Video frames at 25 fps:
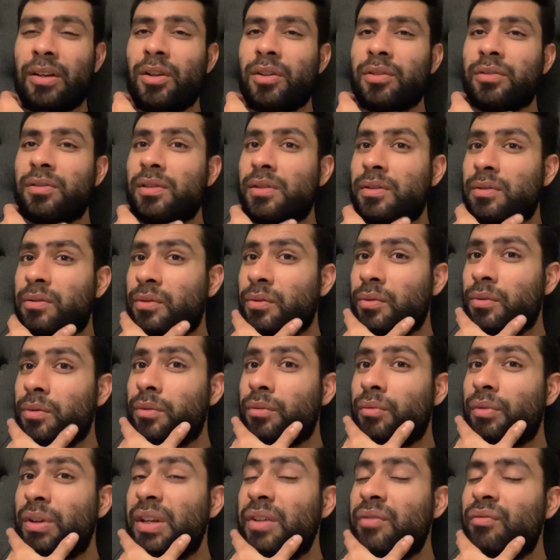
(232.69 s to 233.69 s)
Garcia is too
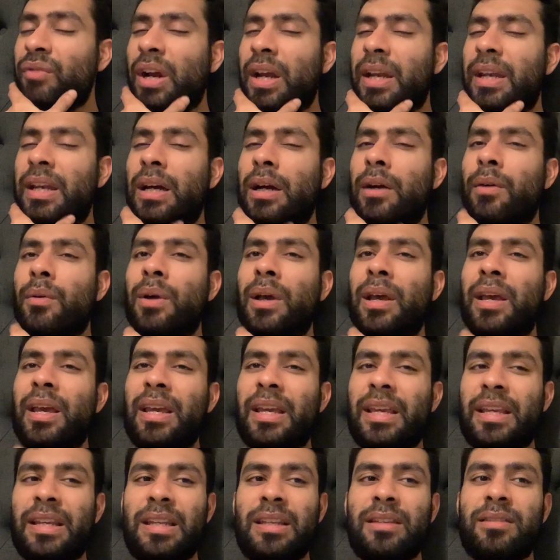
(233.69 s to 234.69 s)
green right now.
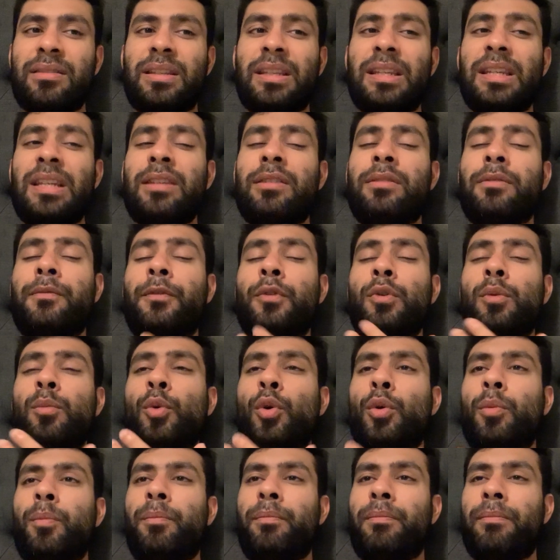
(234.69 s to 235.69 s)
He needs a few more